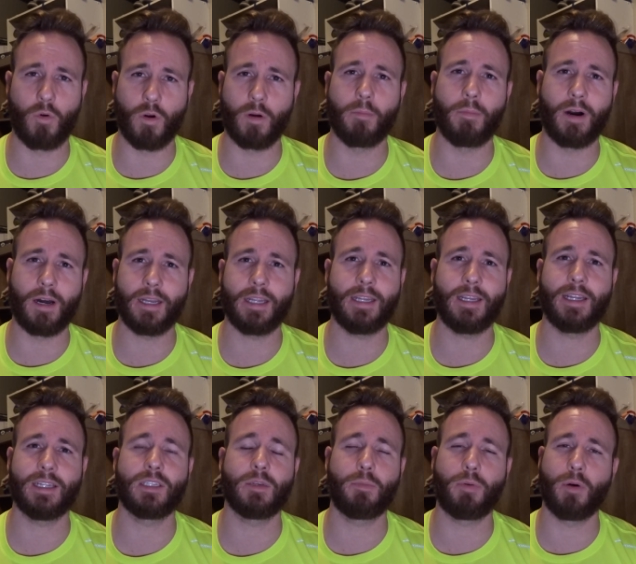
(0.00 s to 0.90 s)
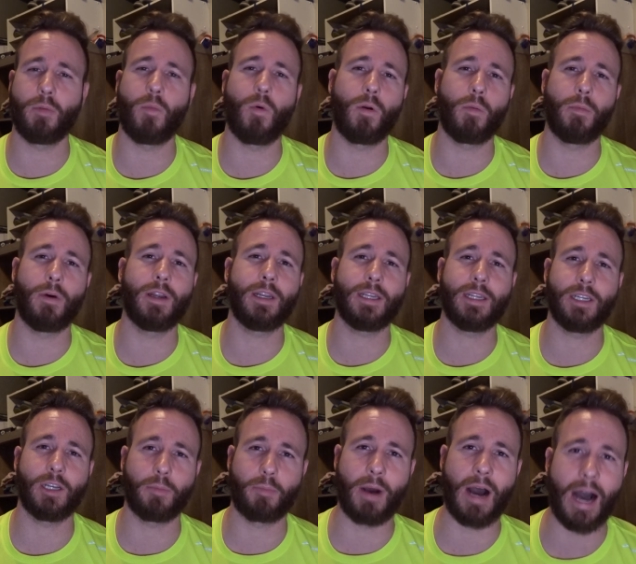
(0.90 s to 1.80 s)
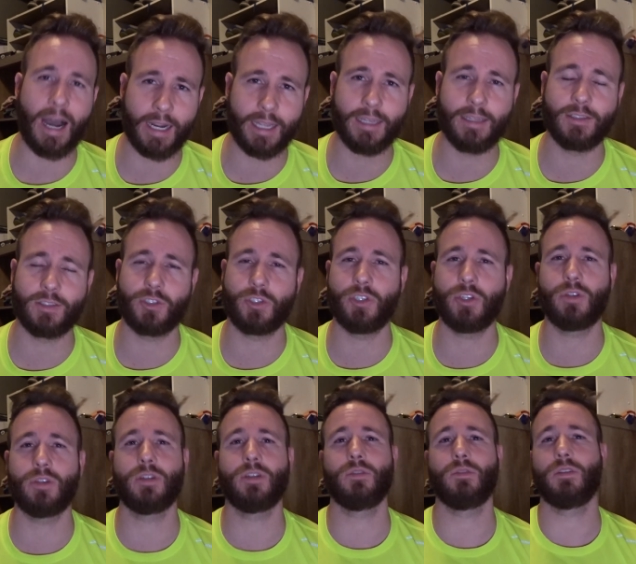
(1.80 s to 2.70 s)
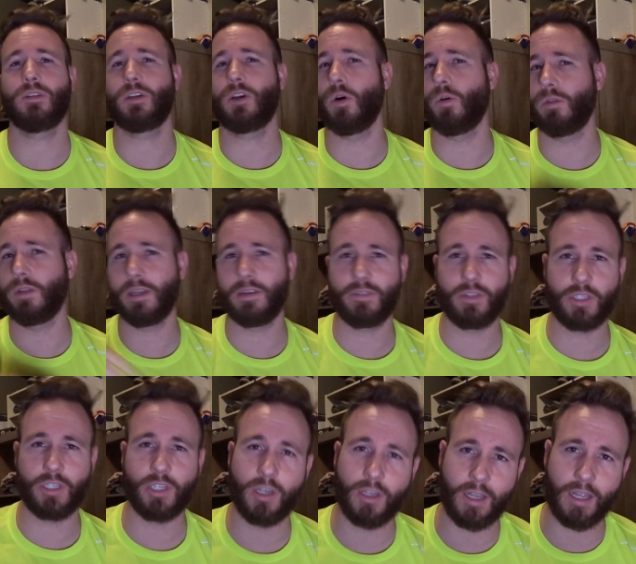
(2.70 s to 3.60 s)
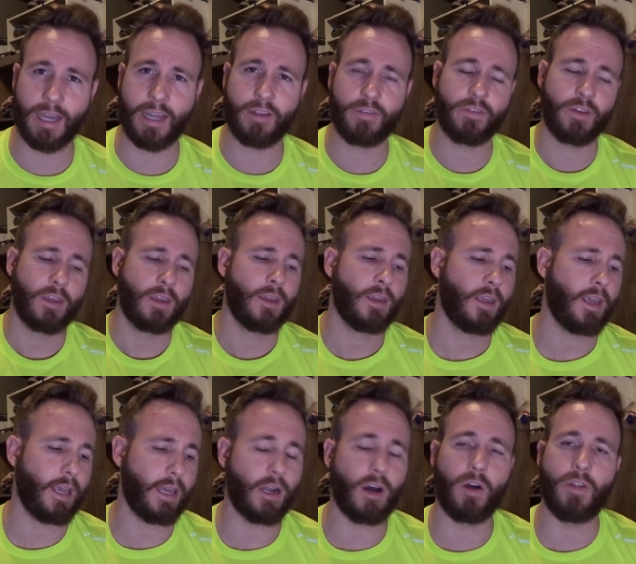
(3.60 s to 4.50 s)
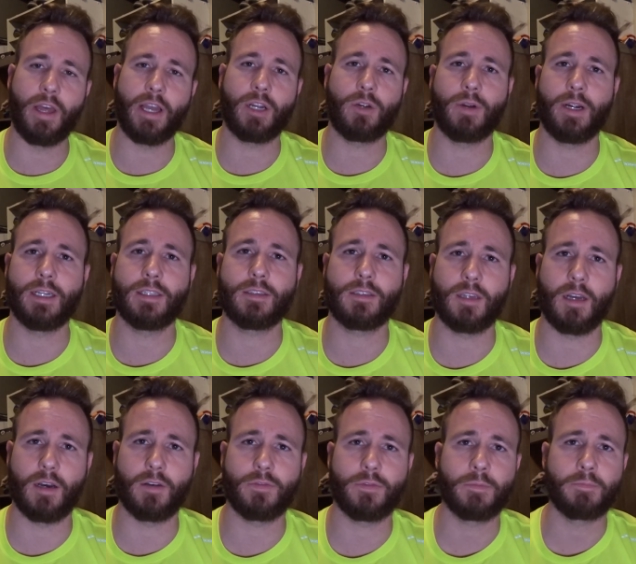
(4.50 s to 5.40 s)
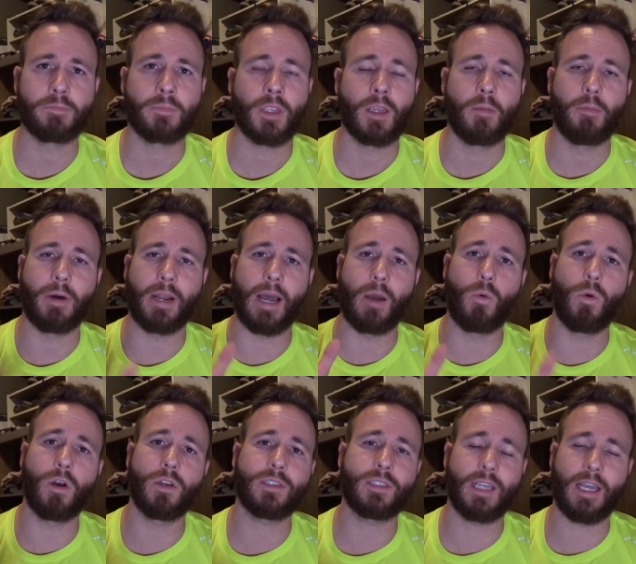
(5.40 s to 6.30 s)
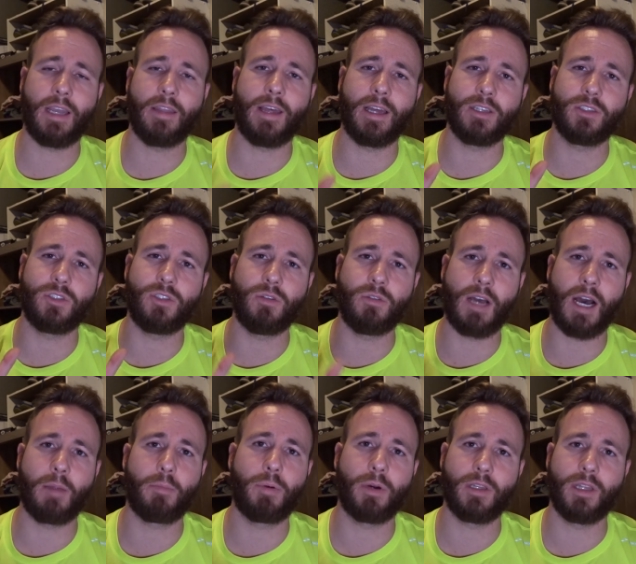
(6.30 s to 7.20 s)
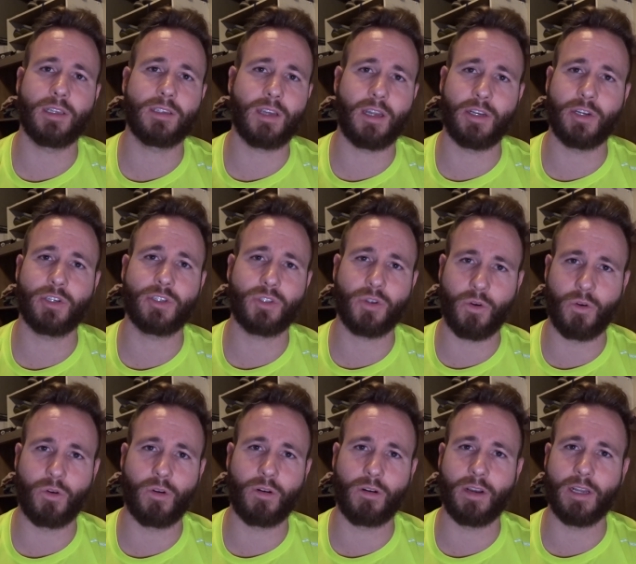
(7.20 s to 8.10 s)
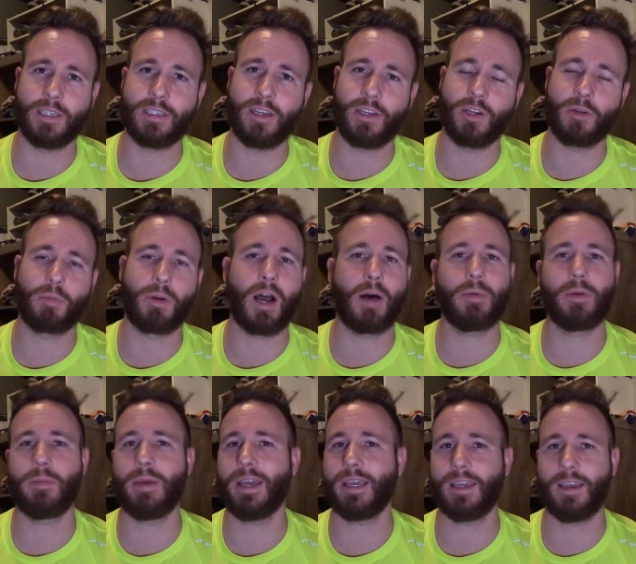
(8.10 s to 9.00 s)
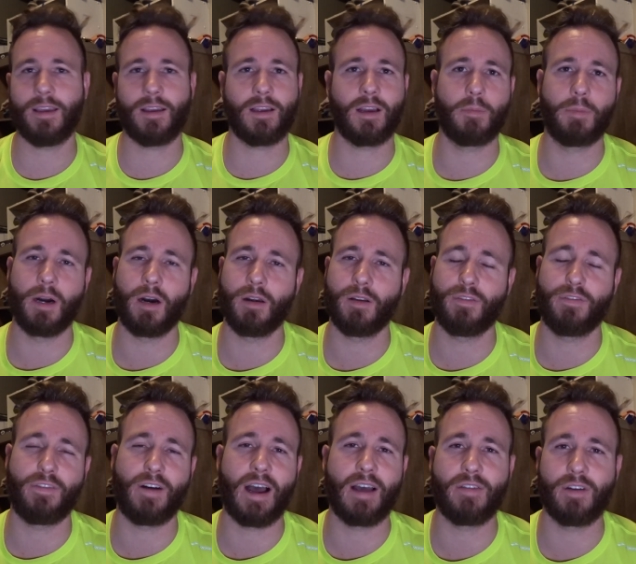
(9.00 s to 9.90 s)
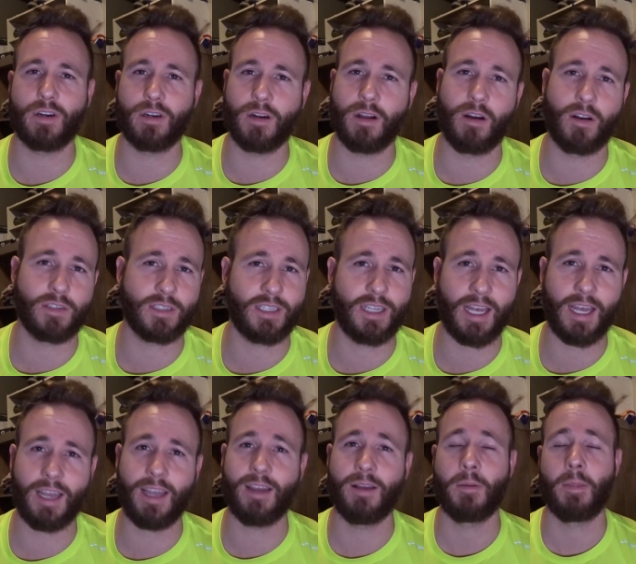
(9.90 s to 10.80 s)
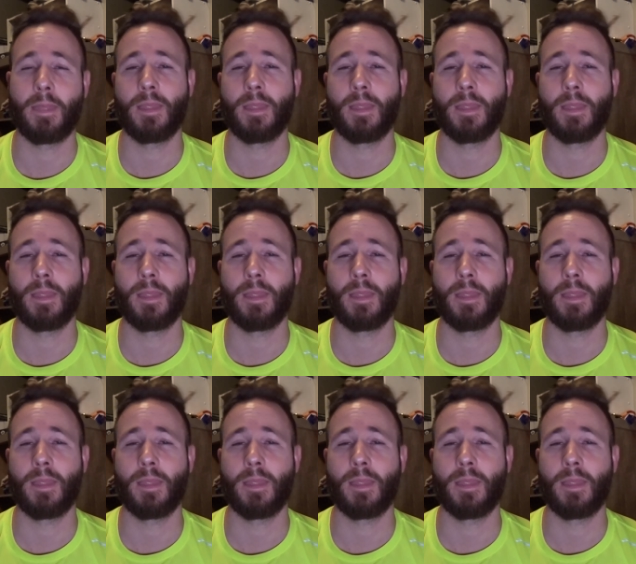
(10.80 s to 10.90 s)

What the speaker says: money and to put more money in your pocket so you can go live the good life and all that great stuff. But I will say that do not put this on your store until you're probably making about $500 a day